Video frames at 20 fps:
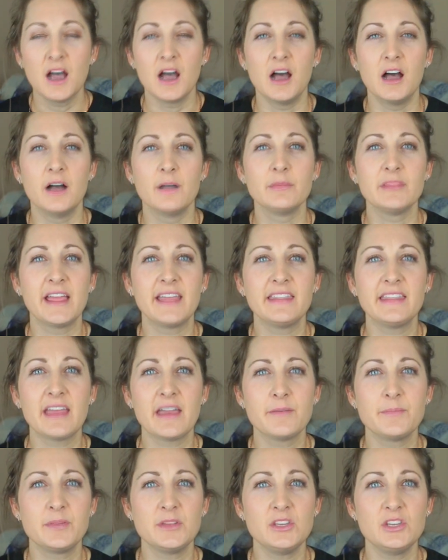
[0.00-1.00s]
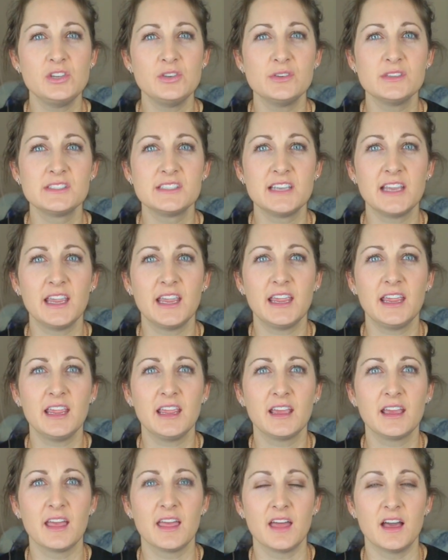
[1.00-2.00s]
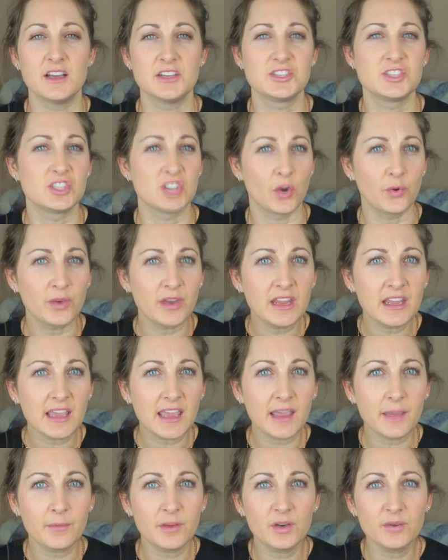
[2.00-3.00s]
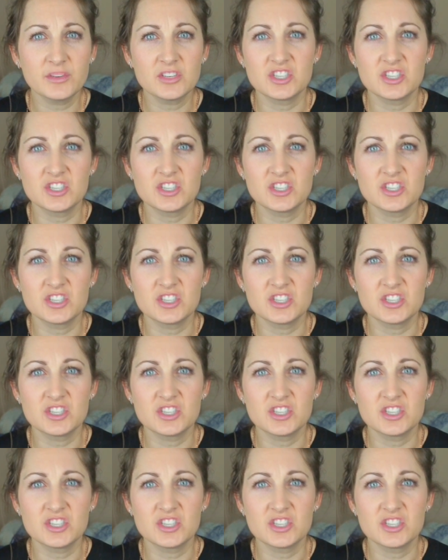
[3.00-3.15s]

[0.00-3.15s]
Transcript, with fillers: Um, lately I've been using a Sony camera,